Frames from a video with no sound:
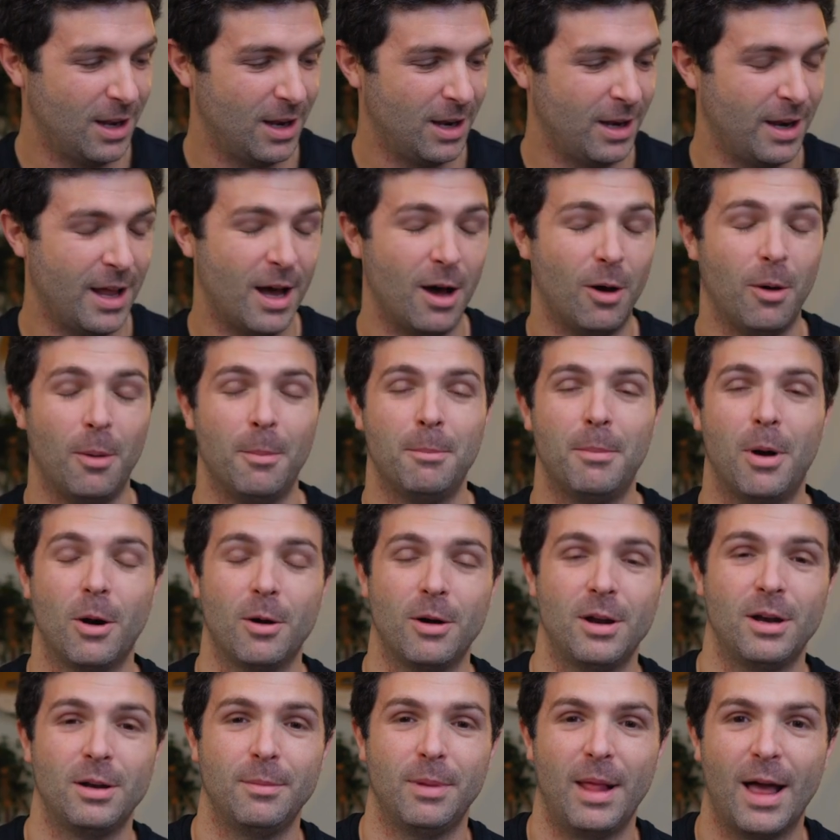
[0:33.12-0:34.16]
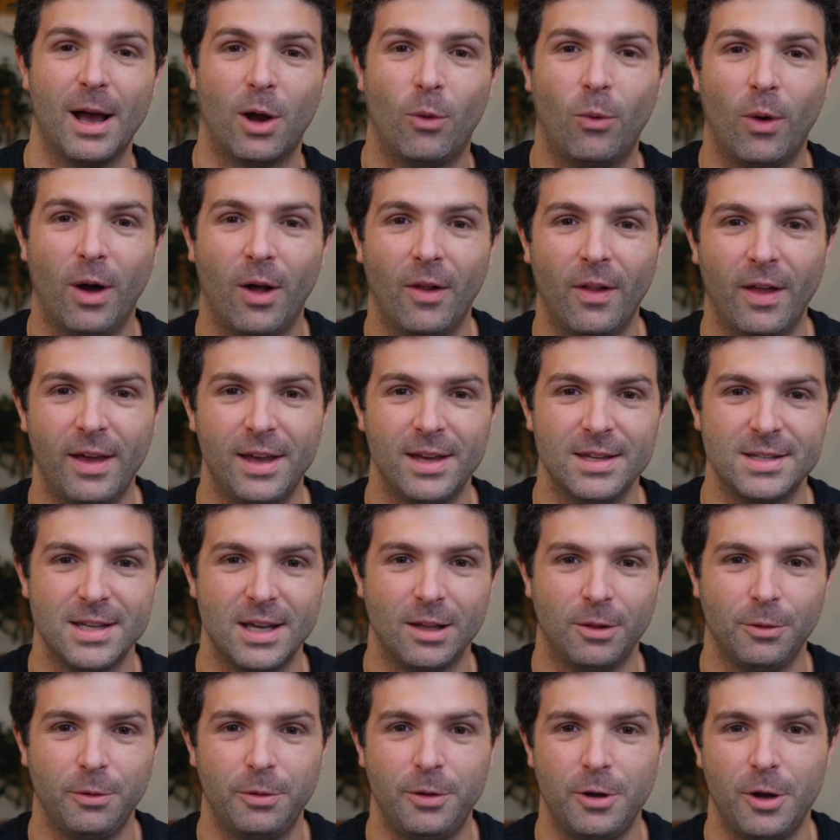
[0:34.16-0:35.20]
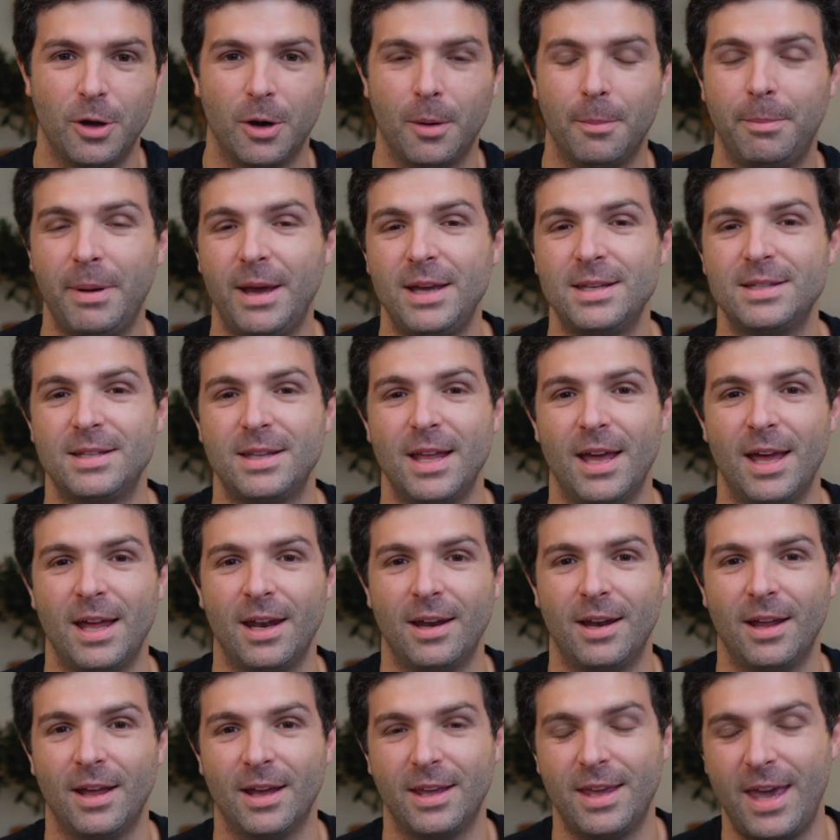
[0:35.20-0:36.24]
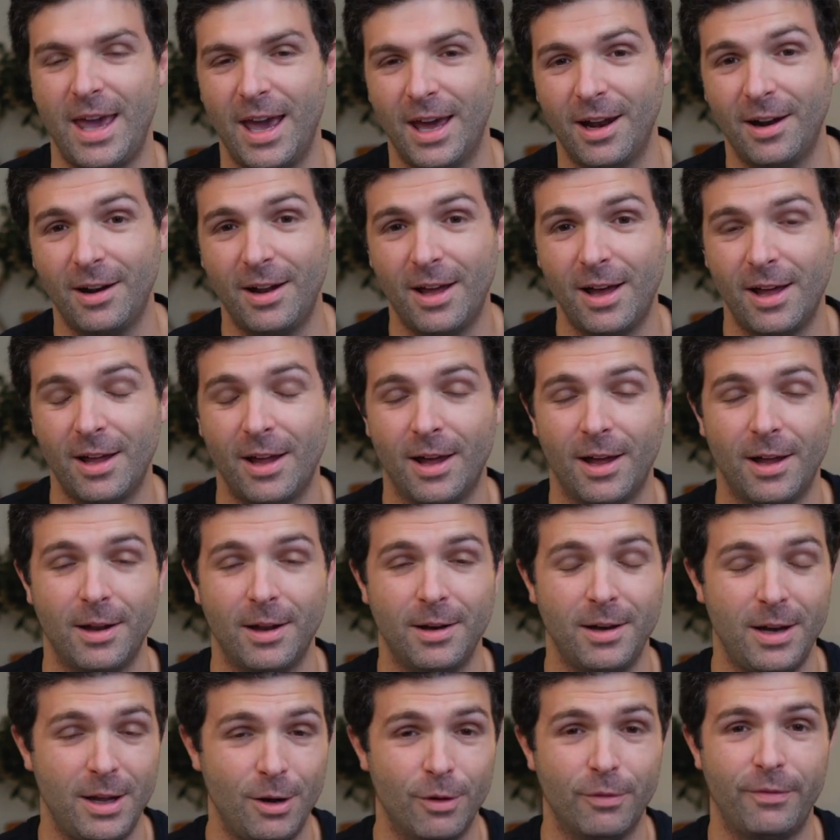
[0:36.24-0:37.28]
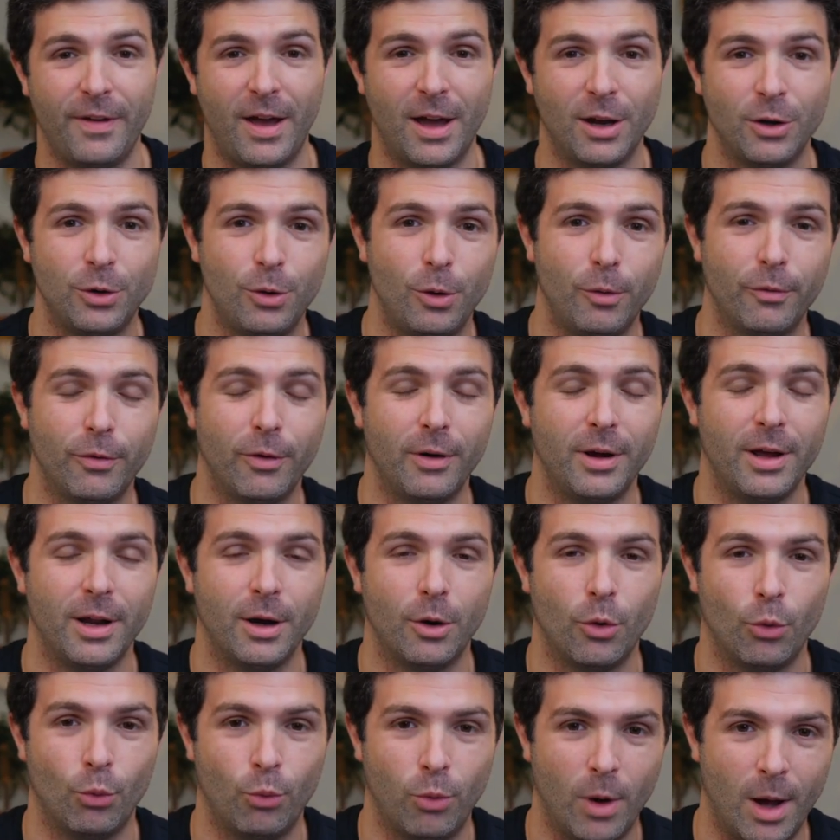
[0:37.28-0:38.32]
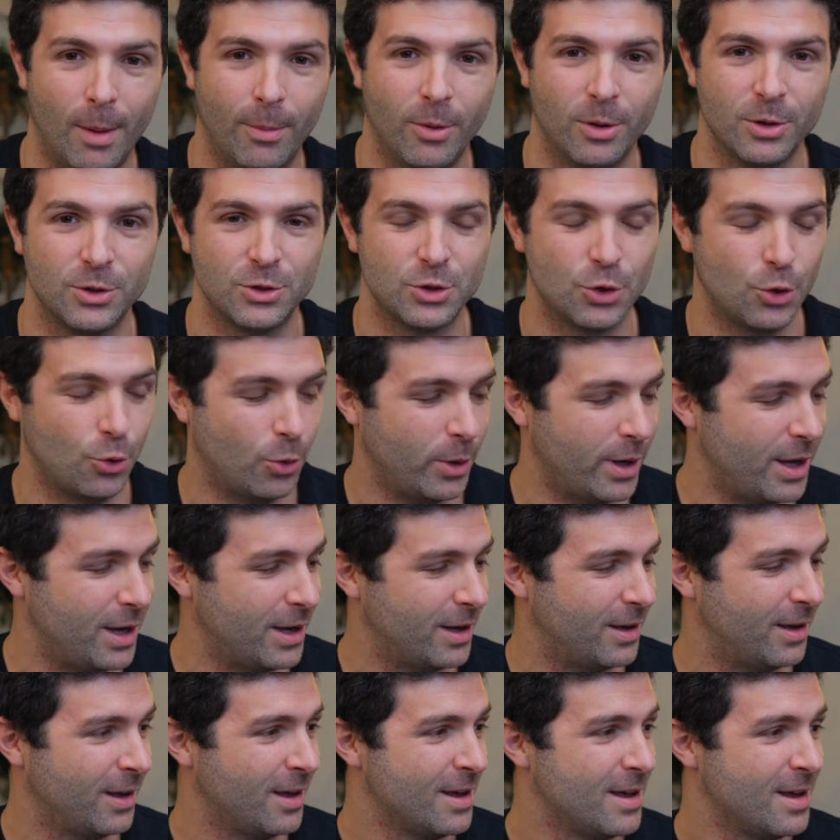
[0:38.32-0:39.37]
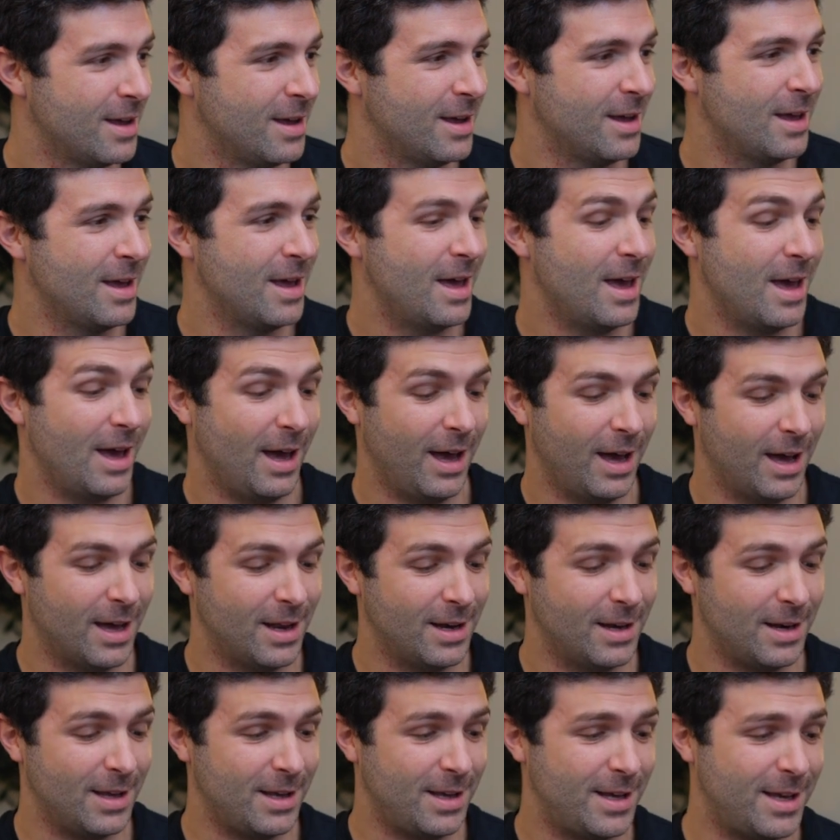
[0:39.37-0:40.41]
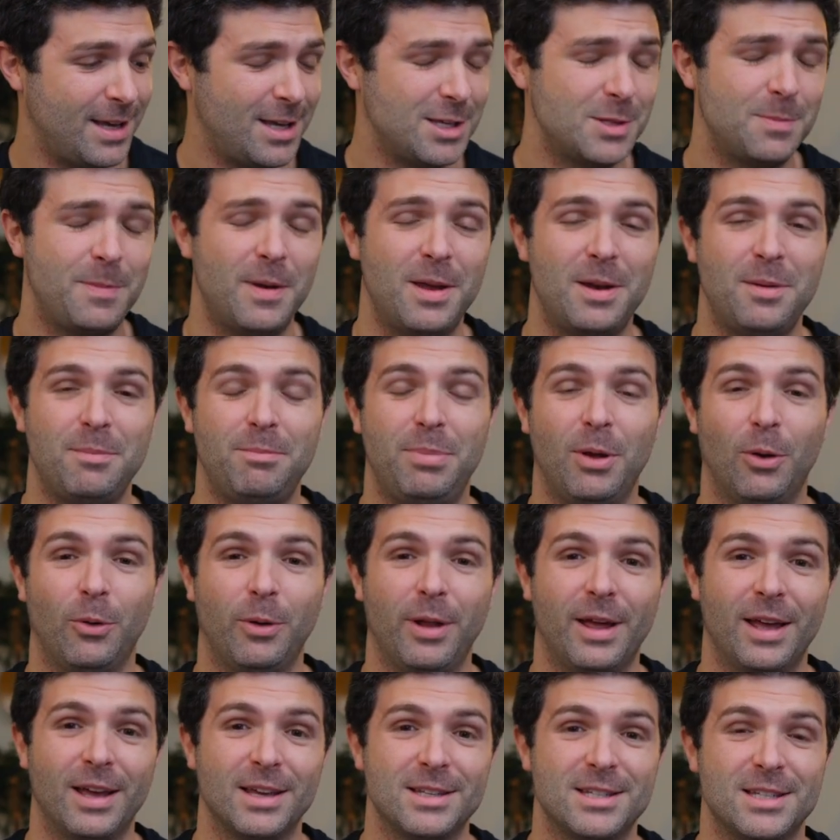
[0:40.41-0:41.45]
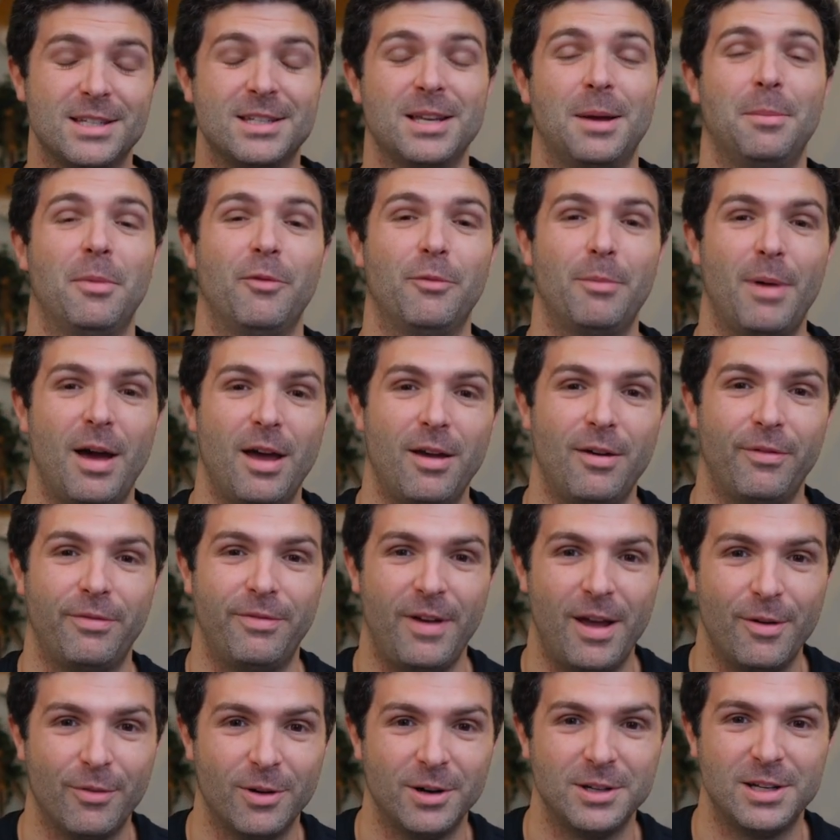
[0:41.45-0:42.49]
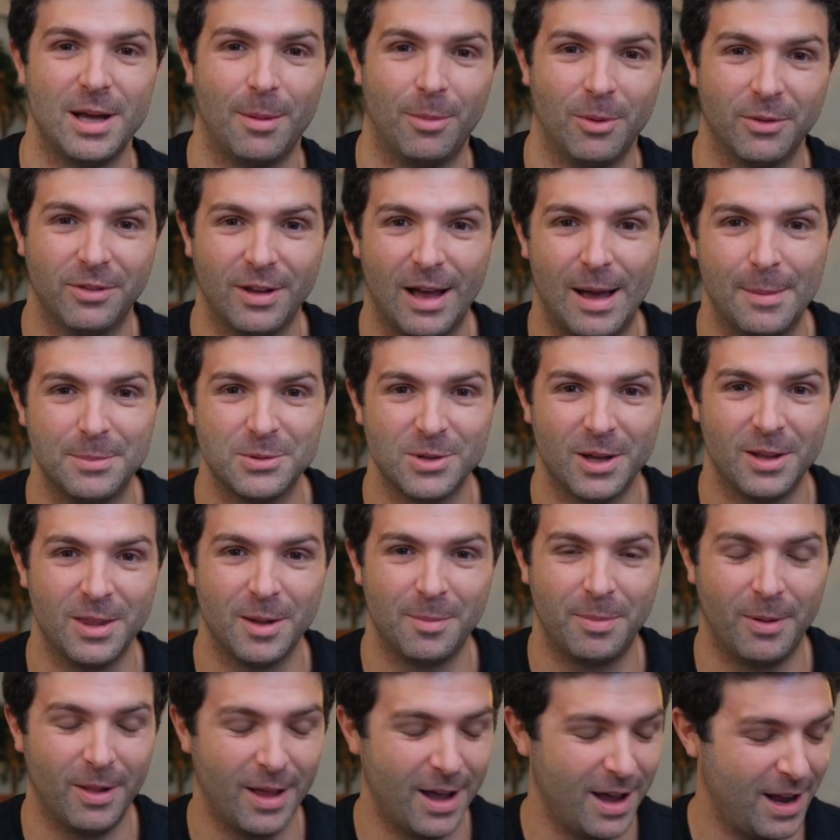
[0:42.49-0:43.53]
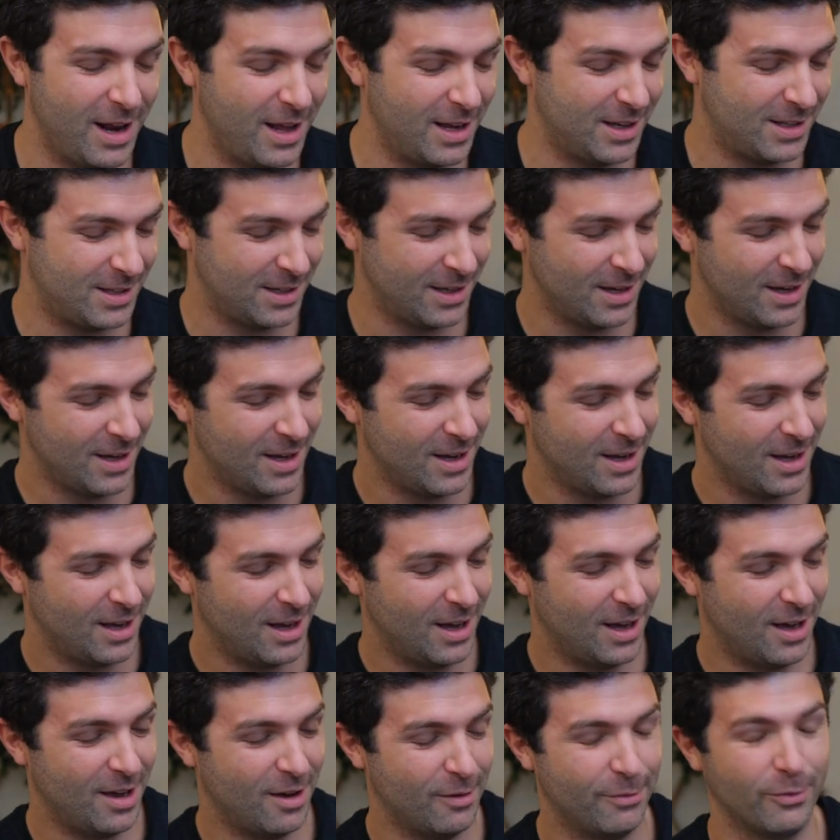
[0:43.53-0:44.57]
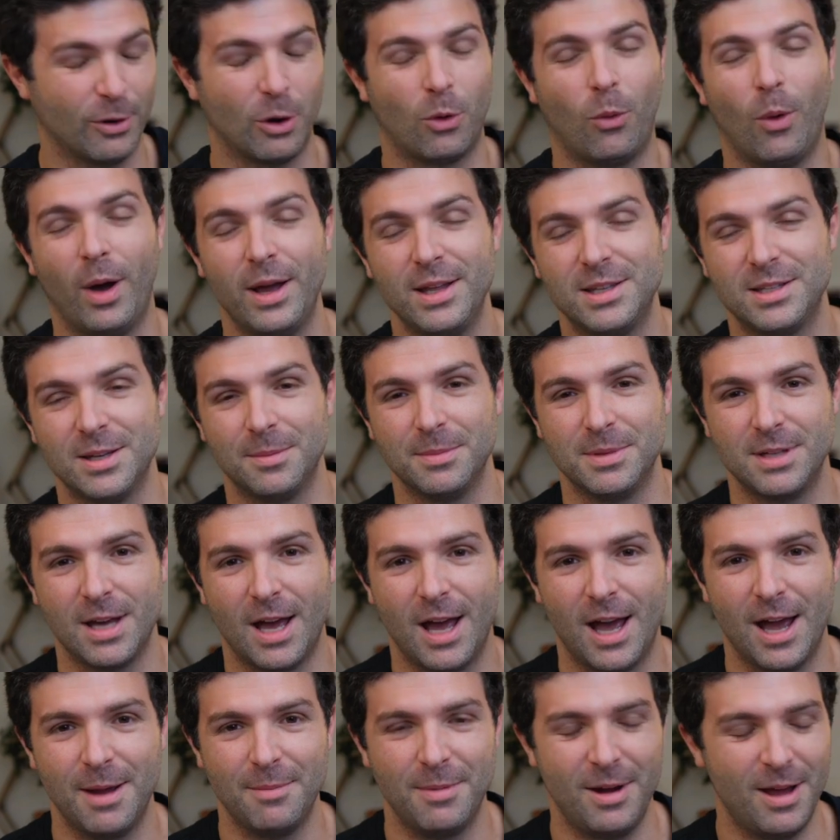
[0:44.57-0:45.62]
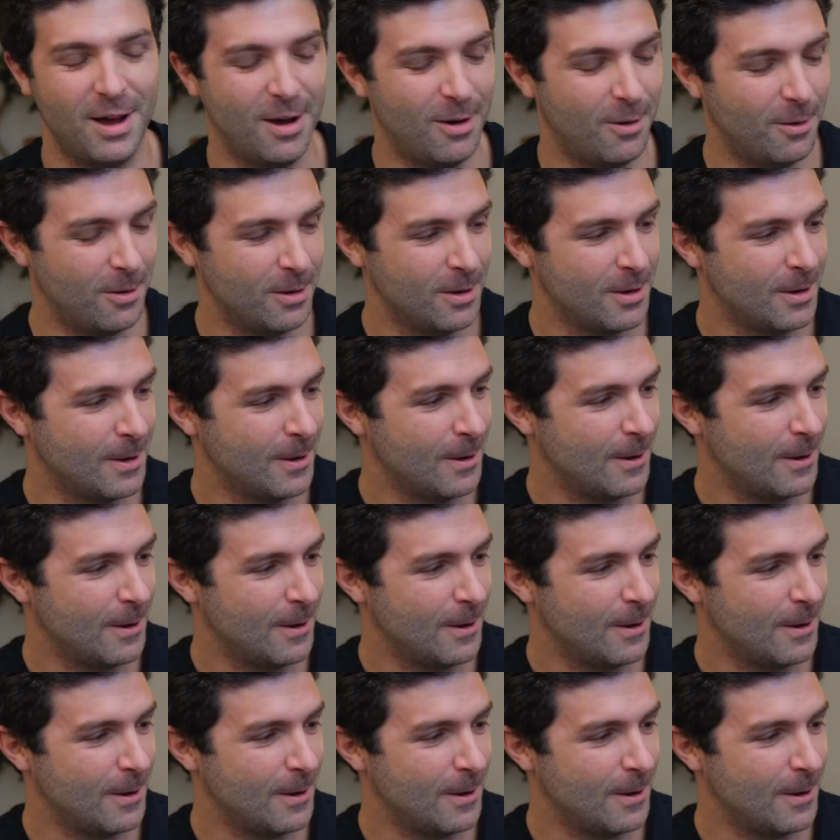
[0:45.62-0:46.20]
Now, Martin Blackwell is a luthier based in Canada, near Vancouver in Roberts Creek. And he's been building some of my favorite double tops on the planet for quite some time now.